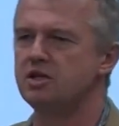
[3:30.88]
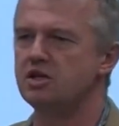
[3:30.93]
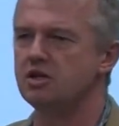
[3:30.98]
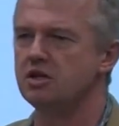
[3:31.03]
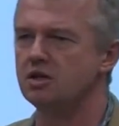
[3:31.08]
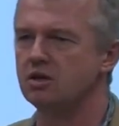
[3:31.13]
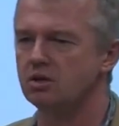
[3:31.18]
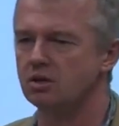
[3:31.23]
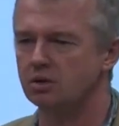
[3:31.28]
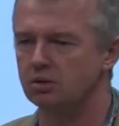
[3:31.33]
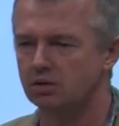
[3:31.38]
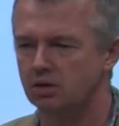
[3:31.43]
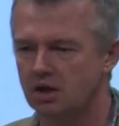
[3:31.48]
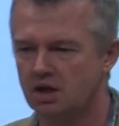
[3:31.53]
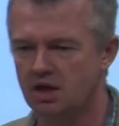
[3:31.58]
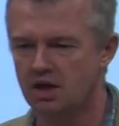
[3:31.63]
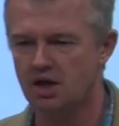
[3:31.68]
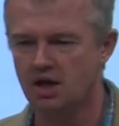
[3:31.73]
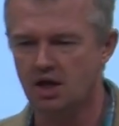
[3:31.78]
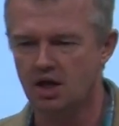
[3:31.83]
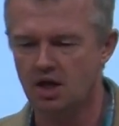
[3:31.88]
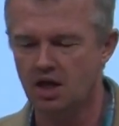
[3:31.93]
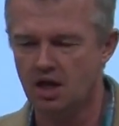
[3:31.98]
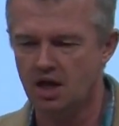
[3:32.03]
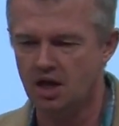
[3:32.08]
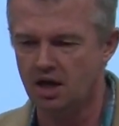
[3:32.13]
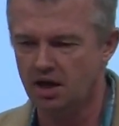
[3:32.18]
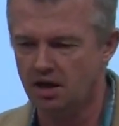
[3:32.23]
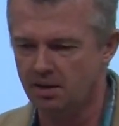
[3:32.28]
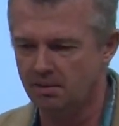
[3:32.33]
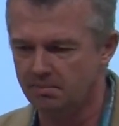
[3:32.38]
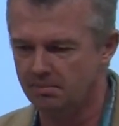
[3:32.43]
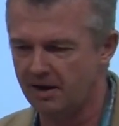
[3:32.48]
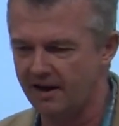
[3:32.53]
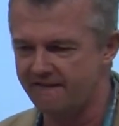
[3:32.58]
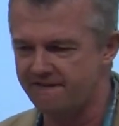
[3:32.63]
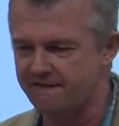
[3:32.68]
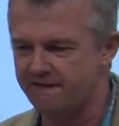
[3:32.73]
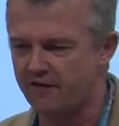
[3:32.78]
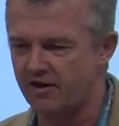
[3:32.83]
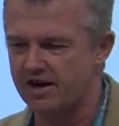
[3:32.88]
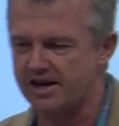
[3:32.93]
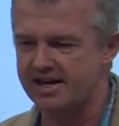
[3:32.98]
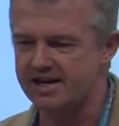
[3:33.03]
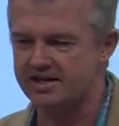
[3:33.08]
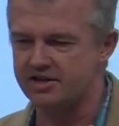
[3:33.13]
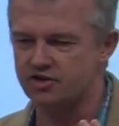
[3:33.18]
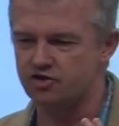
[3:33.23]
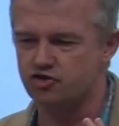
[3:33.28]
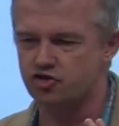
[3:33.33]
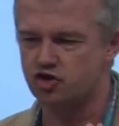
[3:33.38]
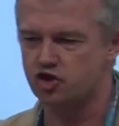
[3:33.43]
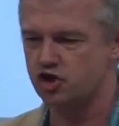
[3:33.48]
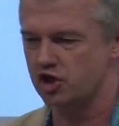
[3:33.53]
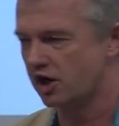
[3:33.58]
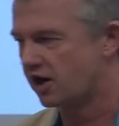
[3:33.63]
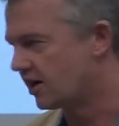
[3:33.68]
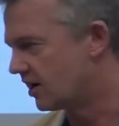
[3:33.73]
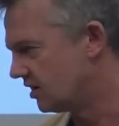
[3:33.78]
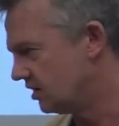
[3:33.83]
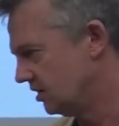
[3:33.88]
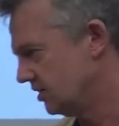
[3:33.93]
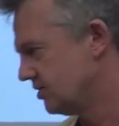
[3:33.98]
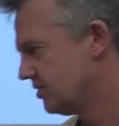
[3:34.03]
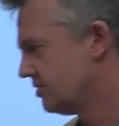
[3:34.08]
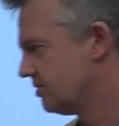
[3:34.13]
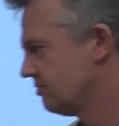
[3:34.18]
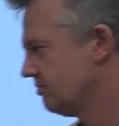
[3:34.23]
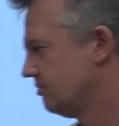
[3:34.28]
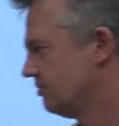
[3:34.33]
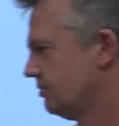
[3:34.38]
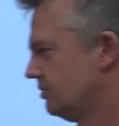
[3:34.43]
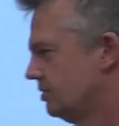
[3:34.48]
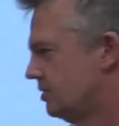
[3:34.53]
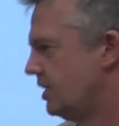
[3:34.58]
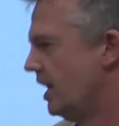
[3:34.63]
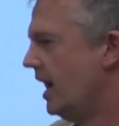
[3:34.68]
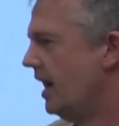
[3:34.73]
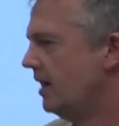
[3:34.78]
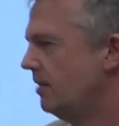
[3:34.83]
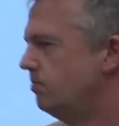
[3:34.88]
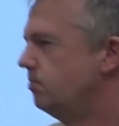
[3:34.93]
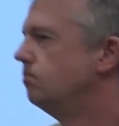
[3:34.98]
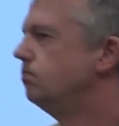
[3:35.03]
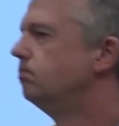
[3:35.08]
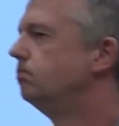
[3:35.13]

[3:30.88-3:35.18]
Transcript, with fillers: to you my friend Charles, okay?